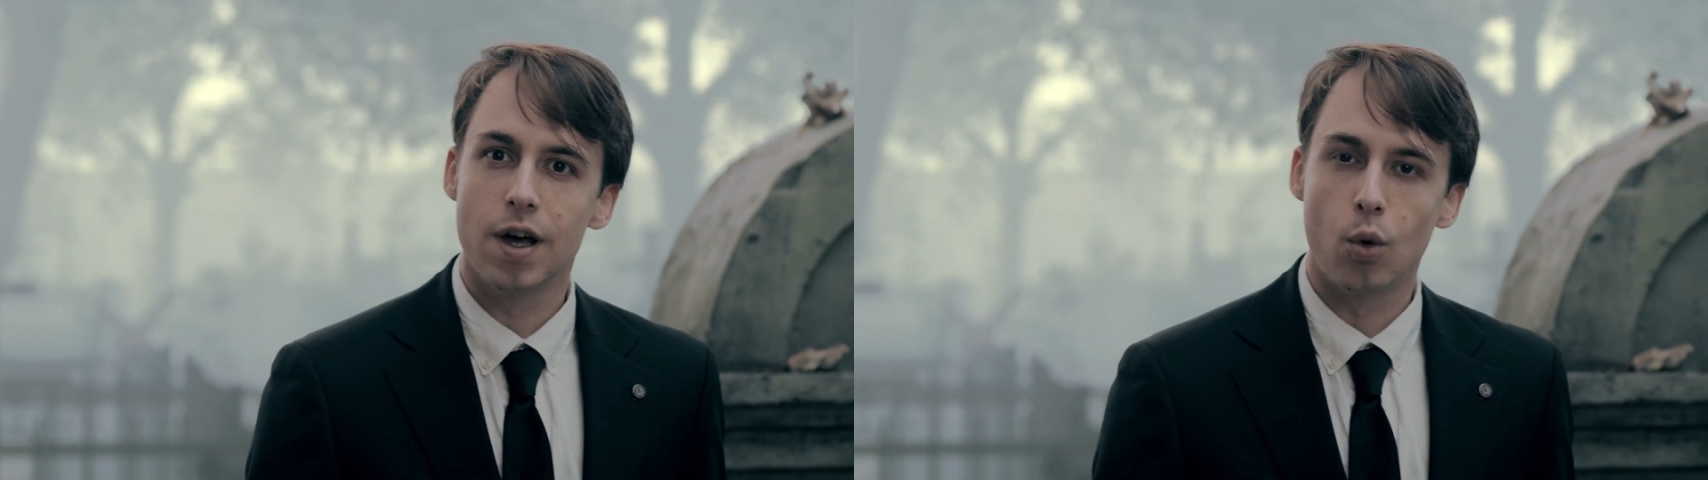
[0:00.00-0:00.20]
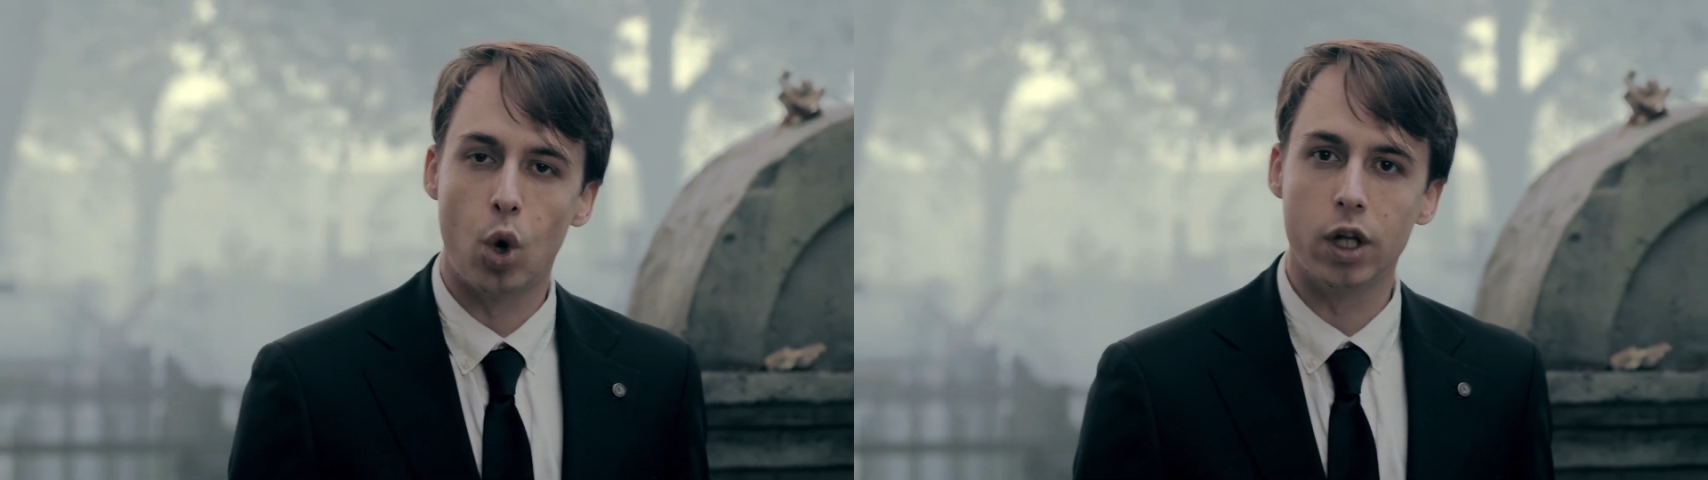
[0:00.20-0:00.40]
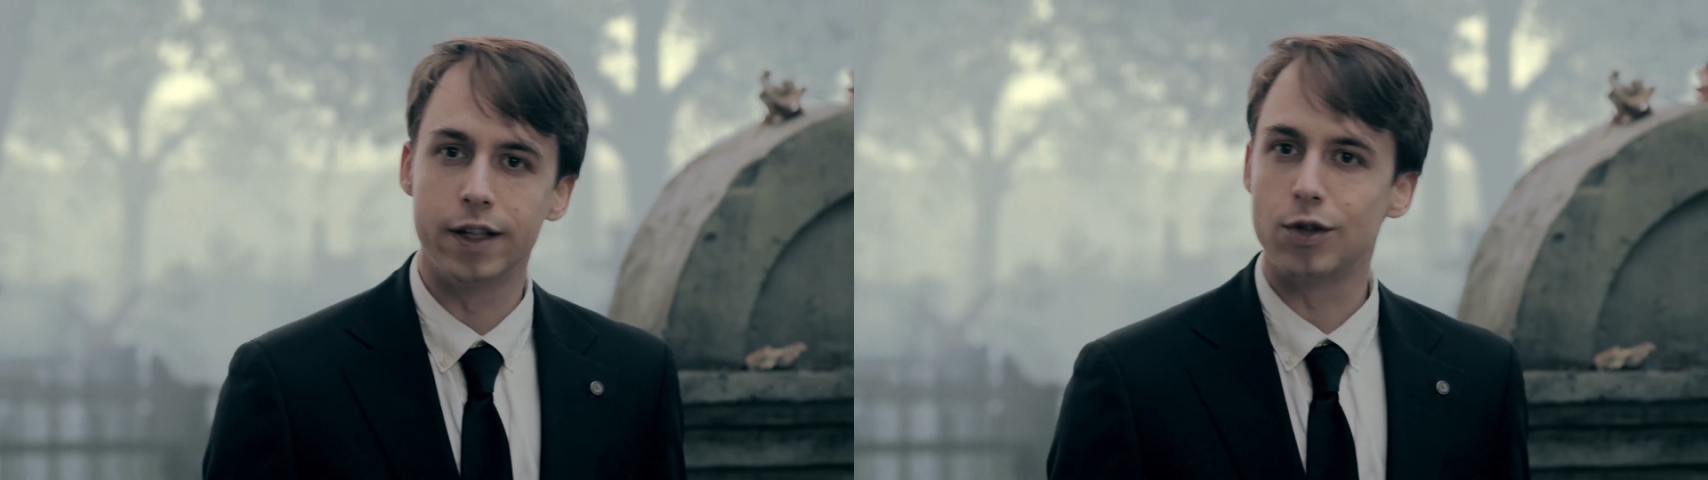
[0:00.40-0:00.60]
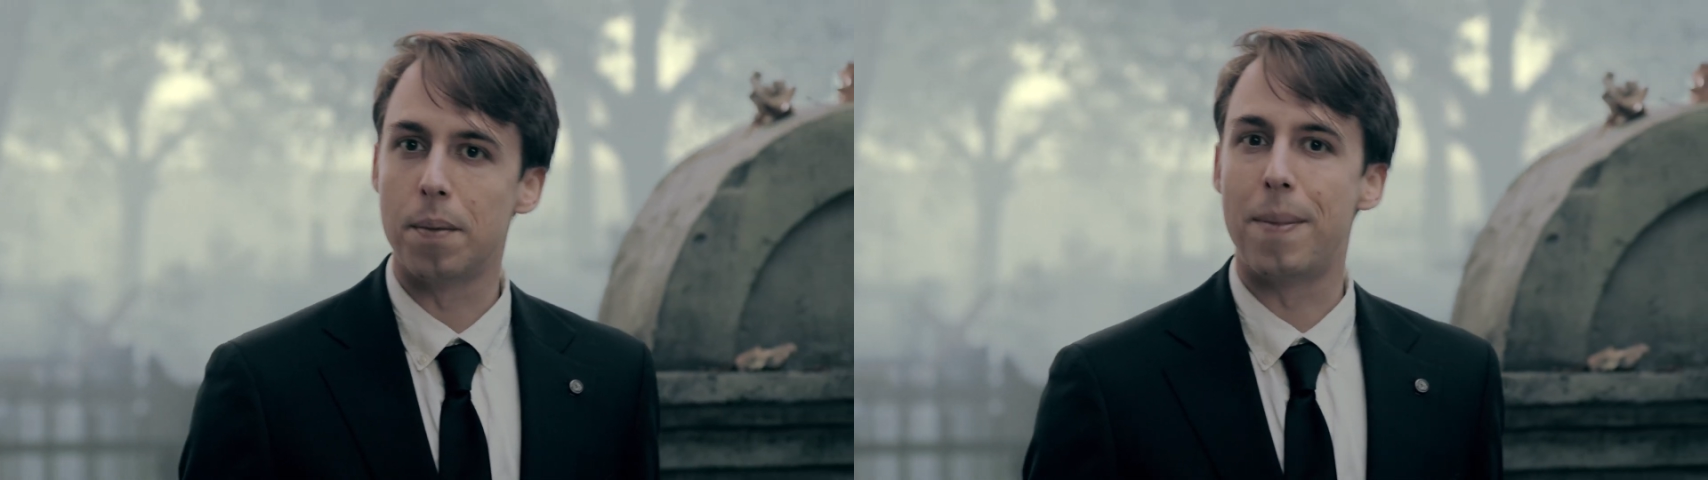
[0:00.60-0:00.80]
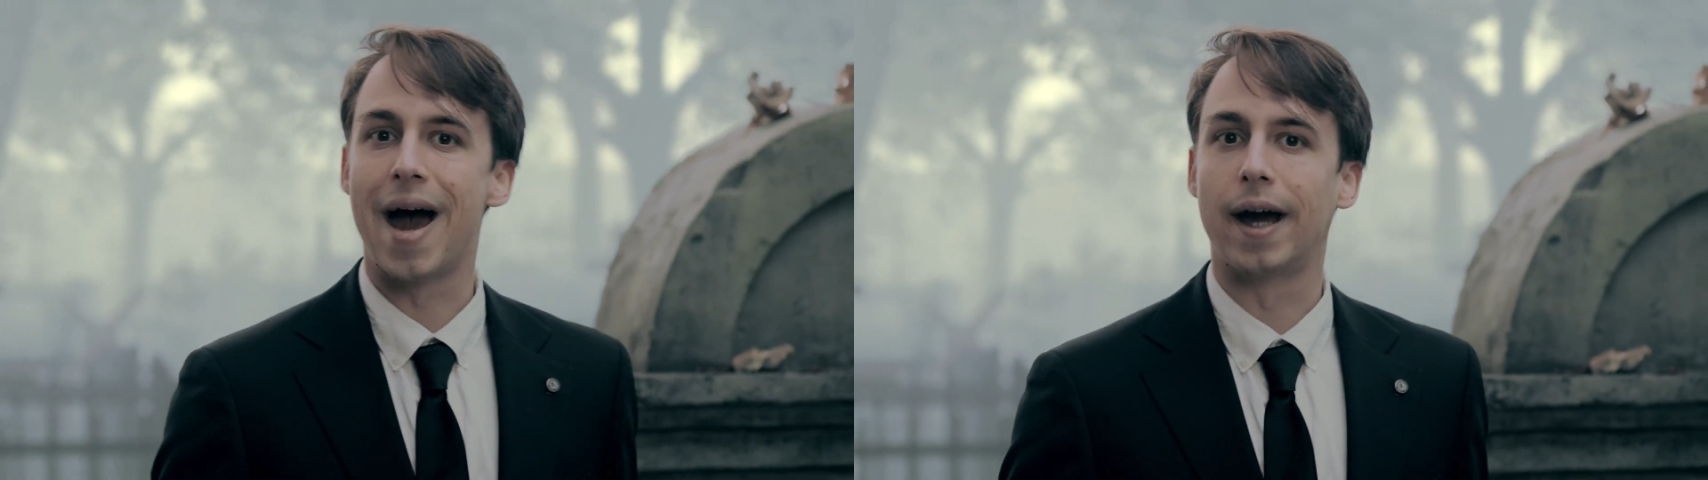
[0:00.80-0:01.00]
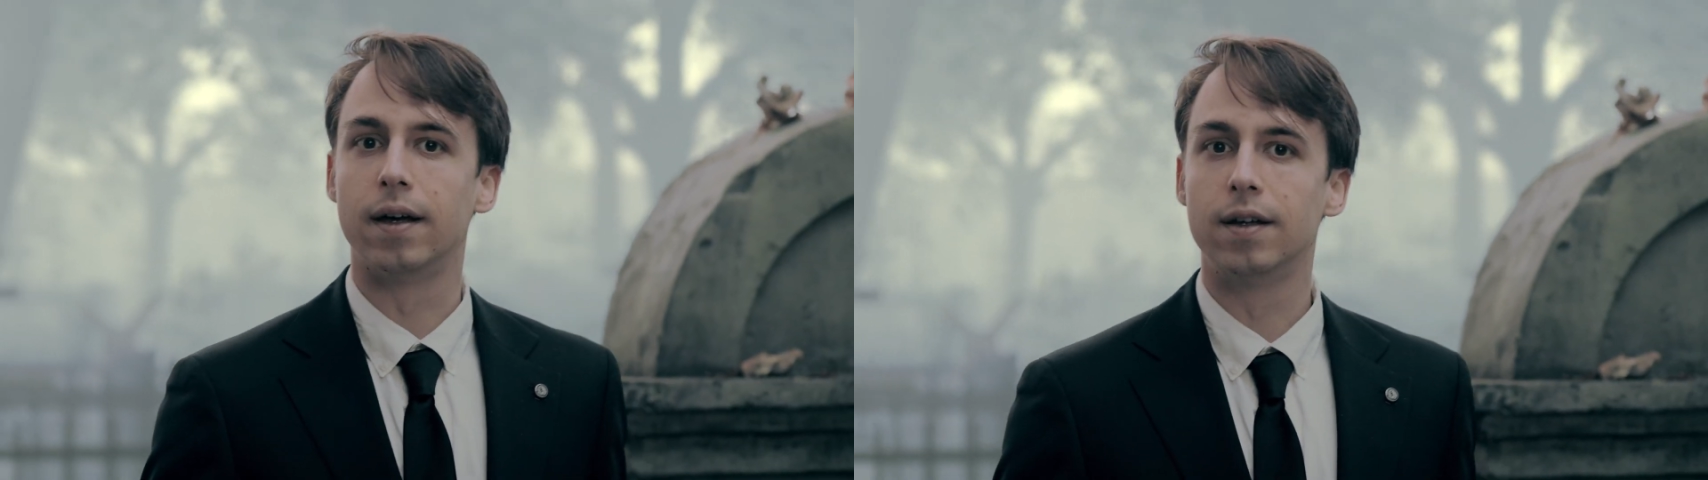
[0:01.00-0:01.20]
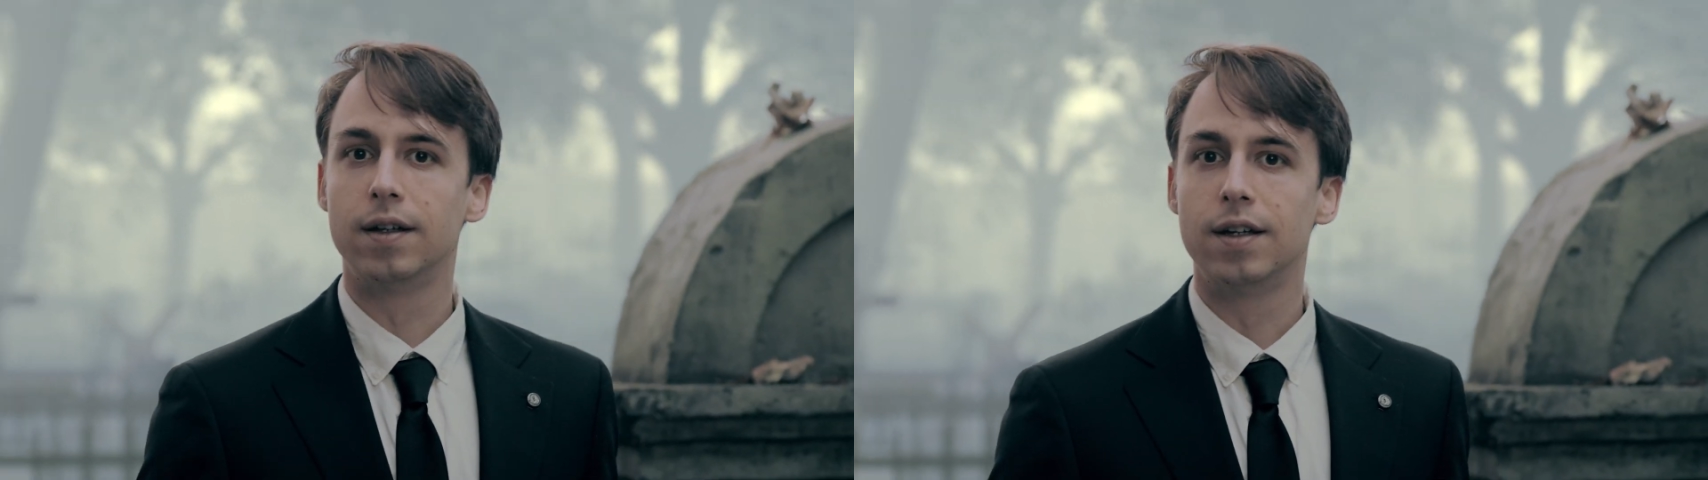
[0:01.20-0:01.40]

wallet, or bag.